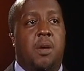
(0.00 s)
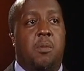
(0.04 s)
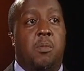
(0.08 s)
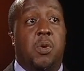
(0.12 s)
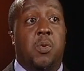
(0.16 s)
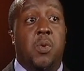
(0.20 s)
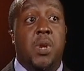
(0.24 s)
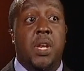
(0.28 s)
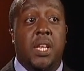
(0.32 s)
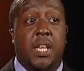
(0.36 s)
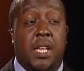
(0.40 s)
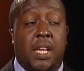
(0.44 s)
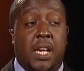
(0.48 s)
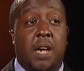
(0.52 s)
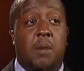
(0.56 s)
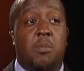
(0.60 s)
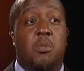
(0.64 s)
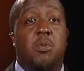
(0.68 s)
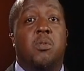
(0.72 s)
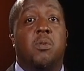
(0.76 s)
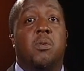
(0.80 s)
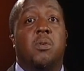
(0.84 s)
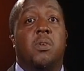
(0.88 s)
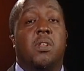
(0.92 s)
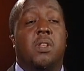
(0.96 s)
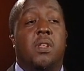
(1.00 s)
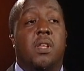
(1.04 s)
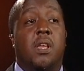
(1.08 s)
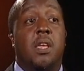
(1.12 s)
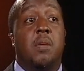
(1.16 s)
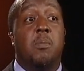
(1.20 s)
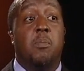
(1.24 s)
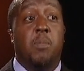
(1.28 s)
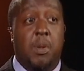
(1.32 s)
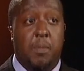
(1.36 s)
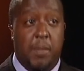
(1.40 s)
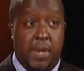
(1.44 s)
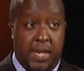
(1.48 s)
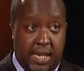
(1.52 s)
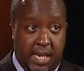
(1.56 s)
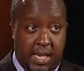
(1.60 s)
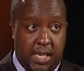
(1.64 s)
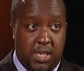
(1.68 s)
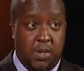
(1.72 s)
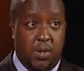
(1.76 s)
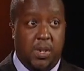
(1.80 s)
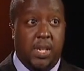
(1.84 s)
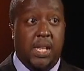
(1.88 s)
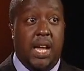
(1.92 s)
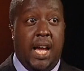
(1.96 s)
But when it comes to the
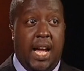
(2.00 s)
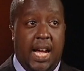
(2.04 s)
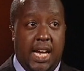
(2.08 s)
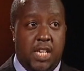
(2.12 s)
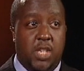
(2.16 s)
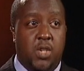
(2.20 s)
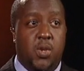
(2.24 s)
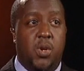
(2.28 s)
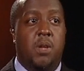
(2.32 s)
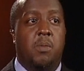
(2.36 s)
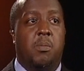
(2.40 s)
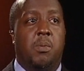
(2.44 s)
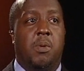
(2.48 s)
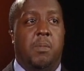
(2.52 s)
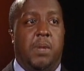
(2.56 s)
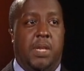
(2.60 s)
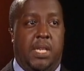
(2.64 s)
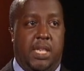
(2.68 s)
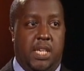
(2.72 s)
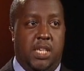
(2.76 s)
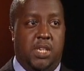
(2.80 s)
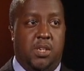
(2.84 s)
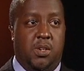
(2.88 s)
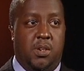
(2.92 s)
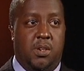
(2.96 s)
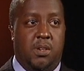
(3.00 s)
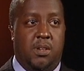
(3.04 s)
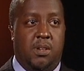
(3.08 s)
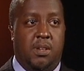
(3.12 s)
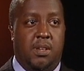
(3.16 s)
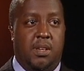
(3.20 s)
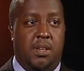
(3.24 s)
implementation, the actual implementation,